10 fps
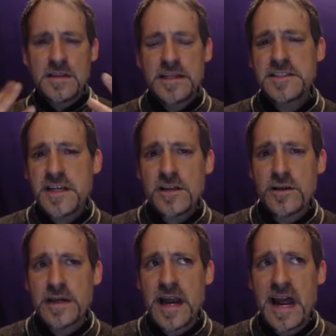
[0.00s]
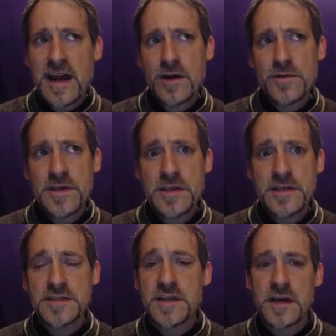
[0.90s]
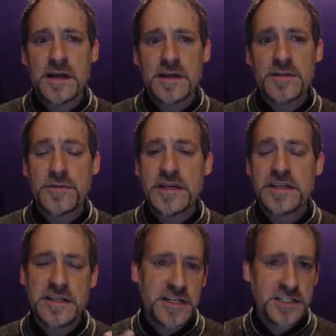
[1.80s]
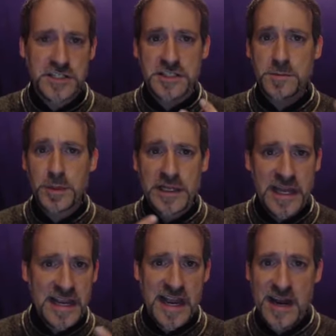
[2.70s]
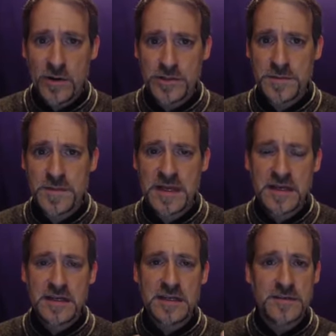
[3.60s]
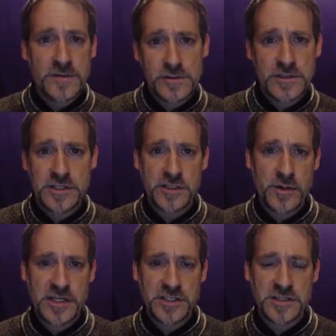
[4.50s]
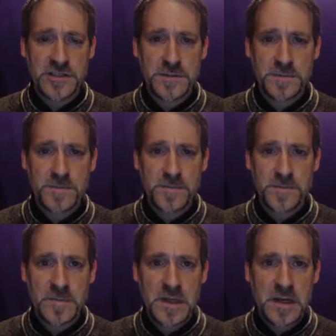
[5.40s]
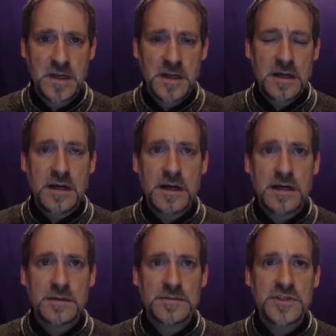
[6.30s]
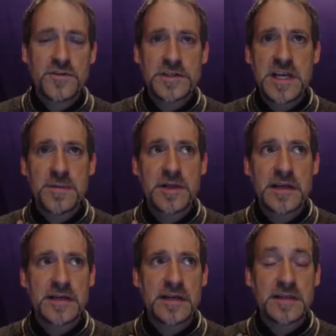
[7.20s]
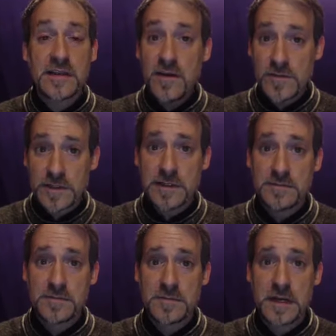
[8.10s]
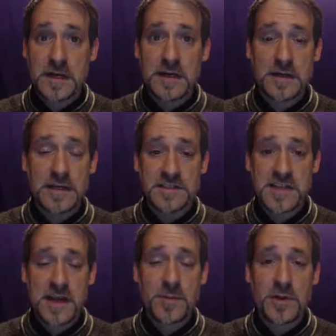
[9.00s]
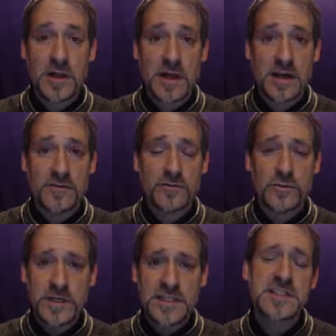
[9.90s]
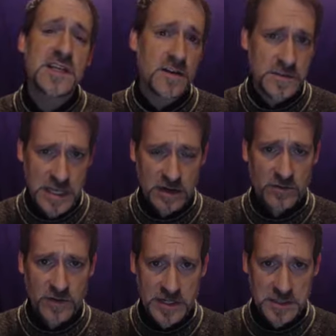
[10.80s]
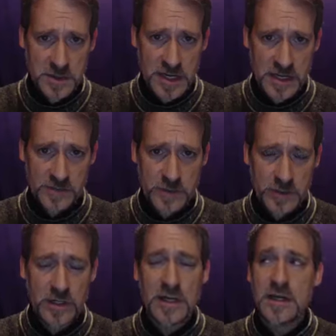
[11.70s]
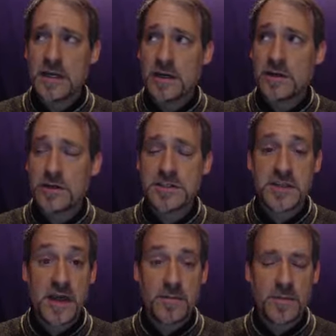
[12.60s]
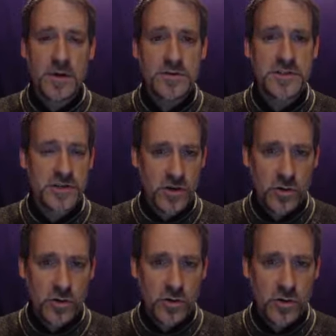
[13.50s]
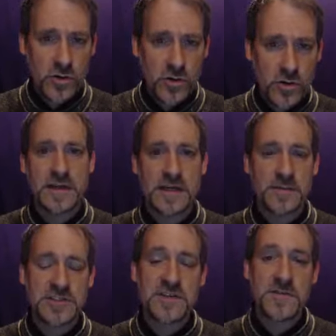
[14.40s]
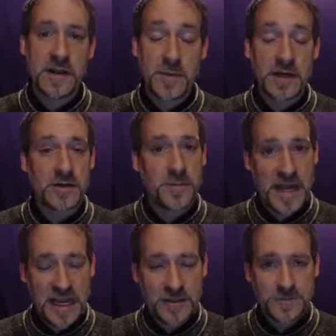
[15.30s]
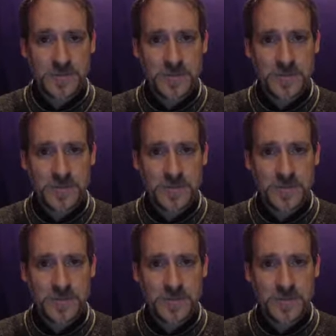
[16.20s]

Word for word: Let's take a look at how these uh, three conditions play out in a few situations. Um, so for example, a, a lovely uh, example of really self-sacrificing behavior occurs in that most noble of animals, the vampire bat.